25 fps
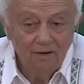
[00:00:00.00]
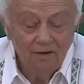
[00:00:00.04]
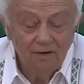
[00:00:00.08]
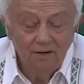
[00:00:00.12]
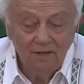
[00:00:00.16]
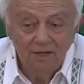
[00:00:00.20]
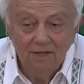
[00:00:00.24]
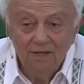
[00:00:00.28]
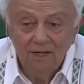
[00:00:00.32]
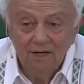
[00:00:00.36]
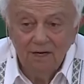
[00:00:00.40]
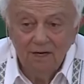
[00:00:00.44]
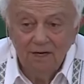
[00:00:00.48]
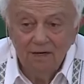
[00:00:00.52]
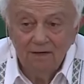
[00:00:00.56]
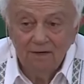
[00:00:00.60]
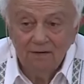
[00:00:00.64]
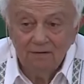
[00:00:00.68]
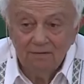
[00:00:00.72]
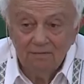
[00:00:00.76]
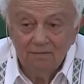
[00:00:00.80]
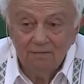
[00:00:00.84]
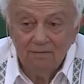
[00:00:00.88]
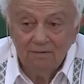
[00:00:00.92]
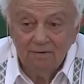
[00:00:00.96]
then
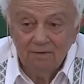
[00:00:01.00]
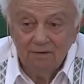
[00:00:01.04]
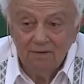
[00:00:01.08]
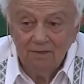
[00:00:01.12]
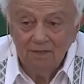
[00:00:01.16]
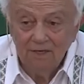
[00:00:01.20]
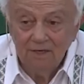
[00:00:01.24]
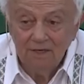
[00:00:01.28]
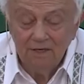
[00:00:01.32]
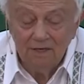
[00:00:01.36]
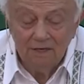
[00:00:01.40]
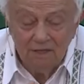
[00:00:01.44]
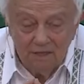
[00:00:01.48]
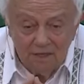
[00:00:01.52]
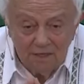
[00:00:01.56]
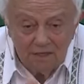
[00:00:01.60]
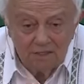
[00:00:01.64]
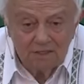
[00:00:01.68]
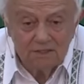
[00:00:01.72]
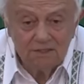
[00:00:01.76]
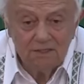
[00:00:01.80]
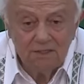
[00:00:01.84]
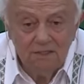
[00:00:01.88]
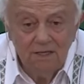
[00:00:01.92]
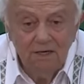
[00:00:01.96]
the
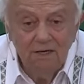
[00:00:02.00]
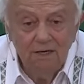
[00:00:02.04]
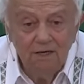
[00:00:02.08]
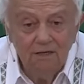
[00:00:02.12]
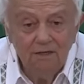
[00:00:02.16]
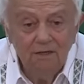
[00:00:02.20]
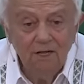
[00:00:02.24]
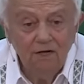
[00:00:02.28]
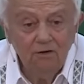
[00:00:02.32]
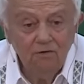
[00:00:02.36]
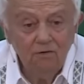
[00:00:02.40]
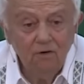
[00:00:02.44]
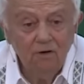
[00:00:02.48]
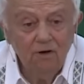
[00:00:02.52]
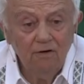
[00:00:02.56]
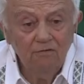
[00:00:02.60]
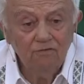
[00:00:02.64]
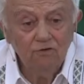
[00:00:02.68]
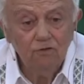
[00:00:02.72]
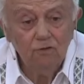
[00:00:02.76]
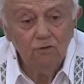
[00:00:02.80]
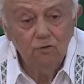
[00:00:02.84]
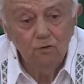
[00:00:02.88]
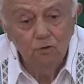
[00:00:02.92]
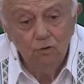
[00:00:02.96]
next thing that you
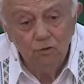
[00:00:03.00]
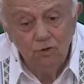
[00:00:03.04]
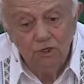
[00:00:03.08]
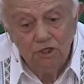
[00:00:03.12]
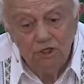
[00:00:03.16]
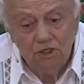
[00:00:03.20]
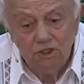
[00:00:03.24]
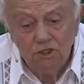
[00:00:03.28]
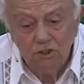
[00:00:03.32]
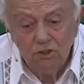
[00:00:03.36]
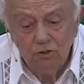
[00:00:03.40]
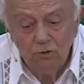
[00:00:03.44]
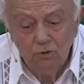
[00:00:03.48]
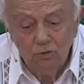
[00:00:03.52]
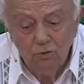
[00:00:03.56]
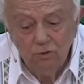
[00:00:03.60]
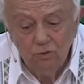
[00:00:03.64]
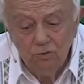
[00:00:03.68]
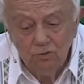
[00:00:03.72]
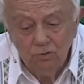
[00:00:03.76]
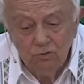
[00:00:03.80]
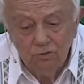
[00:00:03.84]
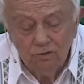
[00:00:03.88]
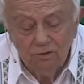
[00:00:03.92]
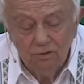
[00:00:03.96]
have to do is
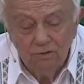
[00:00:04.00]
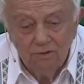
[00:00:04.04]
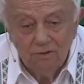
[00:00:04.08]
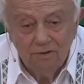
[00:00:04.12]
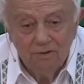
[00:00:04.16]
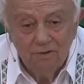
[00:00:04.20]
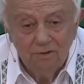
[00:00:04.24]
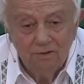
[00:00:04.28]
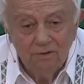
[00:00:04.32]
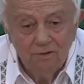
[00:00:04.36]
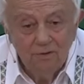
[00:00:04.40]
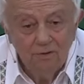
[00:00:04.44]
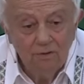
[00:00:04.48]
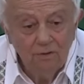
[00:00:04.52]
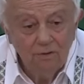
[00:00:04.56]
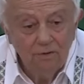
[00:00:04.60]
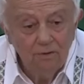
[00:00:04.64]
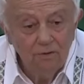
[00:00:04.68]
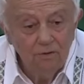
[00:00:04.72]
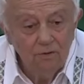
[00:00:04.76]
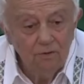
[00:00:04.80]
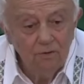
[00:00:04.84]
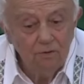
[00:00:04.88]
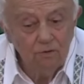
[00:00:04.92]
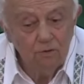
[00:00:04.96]
to
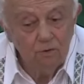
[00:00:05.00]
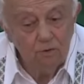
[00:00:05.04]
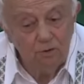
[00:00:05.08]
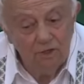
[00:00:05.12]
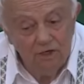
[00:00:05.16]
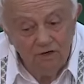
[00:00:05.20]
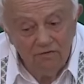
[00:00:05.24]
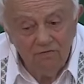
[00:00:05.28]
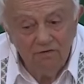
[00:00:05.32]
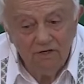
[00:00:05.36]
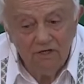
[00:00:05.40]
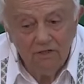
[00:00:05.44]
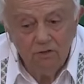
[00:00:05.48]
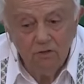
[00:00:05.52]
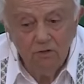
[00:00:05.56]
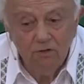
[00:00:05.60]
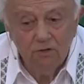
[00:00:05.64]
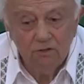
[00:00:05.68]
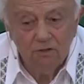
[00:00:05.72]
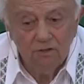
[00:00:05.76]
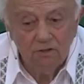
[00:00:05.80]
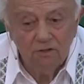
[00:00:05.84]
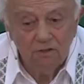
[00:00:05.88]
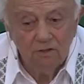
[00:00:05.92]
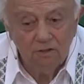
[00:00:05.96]
to give it
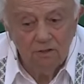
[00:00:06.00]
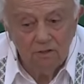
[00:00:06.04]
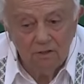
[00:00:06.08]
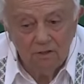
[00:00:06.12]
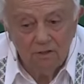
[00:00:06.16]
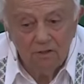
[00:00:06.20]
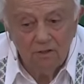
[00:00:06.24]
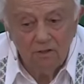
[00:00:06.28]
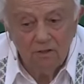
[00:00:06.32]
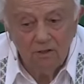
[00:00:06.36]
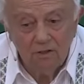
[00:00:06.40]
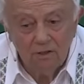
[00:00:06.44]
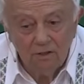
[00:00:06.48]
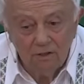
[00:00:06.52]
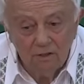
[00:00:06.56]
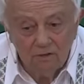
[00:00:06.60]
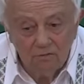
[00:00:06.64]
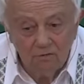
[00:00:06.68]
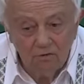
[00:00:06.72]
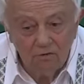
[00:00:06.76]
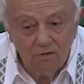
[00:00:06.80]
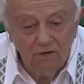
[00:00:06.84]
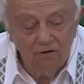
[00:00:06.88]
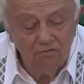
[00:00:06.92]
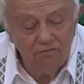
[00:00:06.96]

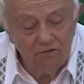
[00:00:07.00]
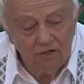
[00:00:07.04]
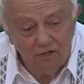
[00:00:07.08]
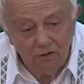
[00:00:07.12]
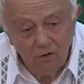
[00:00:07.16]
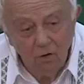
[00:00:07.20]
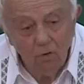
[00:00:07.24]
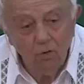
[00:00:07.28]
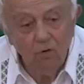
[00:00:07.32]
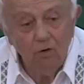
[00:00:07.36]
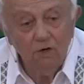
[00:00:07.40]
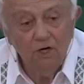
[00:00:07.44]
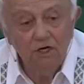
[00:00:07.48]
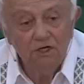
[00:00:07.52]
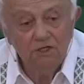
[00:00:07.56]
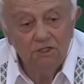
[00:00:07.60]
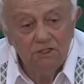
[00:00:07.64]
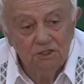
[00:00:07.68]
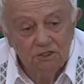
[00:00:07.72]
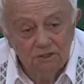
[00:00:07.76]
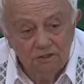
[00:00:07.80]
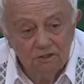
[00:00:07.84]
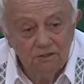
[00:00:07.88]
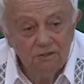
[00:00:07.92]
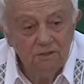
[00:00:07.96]
to give the
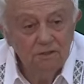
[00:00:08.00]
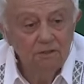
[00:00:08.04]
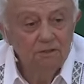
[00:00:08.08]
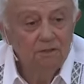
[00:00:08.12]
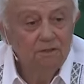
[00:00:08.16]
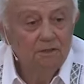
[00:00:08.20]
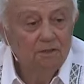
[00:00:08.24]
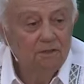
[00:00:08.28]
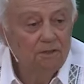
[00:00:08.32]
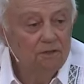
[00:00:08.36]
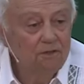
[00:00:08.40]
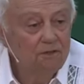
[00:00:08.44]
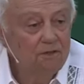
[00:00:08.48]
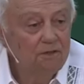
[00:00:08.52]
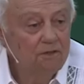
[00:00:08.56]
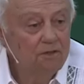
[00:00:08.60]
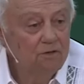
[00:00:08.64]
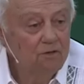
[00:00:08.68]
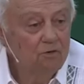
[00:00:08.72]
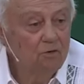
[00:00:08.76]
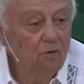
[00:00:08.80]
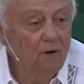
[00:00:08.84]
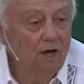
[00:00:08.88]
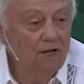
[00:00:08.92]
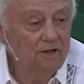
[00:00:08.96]
knowledge
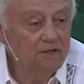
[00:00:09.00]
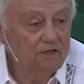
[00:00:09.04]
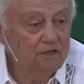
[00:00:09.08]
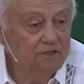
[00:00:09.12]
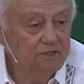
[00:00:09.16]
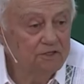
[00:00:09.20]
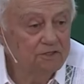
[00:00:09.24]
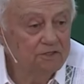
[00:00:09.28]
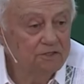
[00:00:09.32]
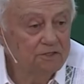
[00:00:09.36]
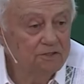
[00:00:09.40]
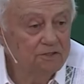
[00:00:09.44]
to others.